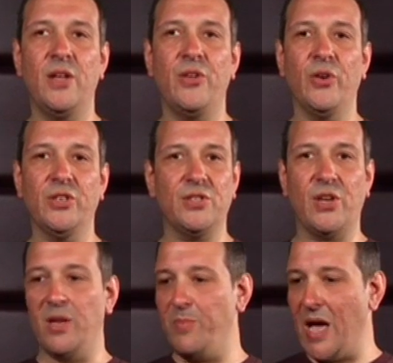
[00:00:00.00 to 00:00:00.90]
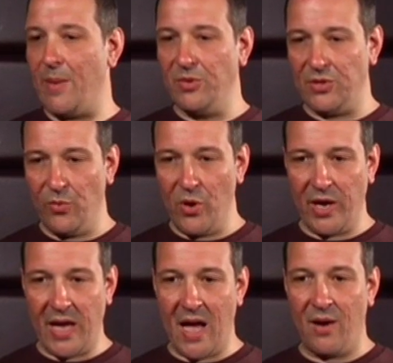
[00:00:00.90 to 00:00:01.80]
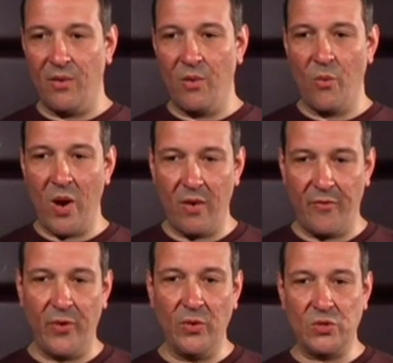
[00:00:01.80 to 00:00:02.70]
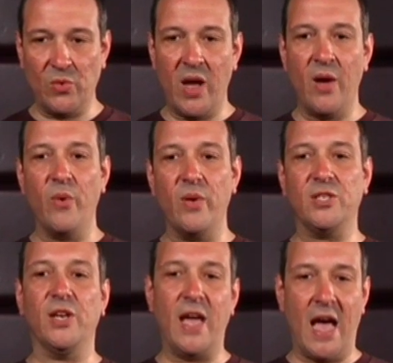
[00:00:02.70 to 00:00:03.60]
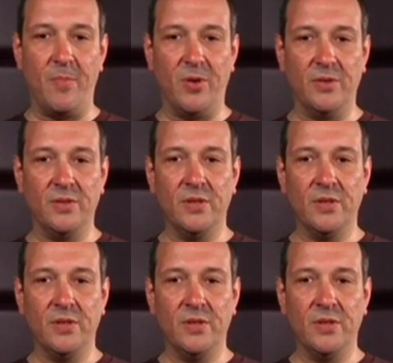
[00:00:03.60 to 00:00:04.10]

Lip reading: You're just going to be able to work out where it feels right and where it's going to happen.